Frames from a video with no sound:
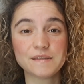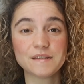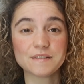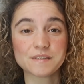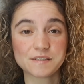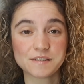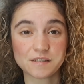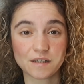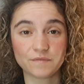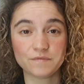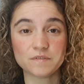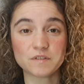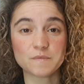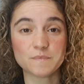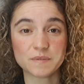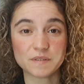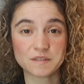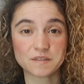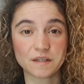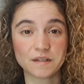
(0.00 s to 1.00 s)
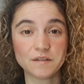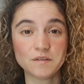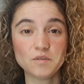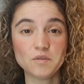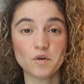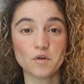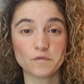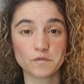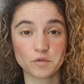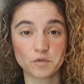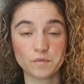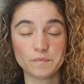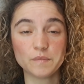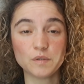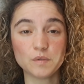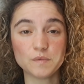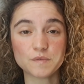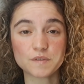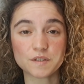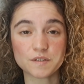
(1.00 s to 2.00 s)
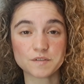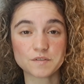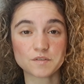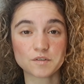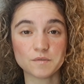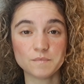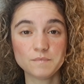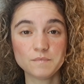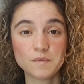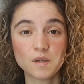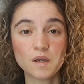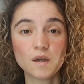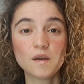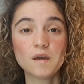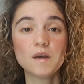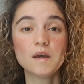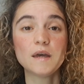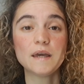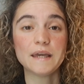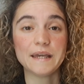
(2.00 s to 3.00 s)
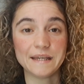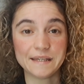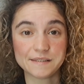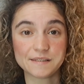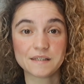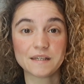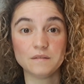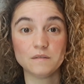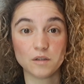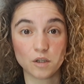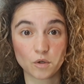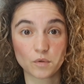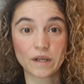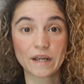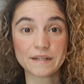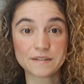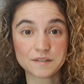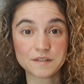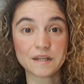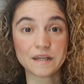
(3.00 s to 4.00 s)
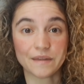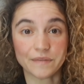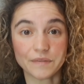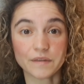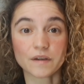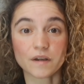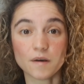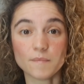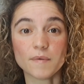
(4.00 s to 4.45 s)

that 70% of your immune system is located in the gut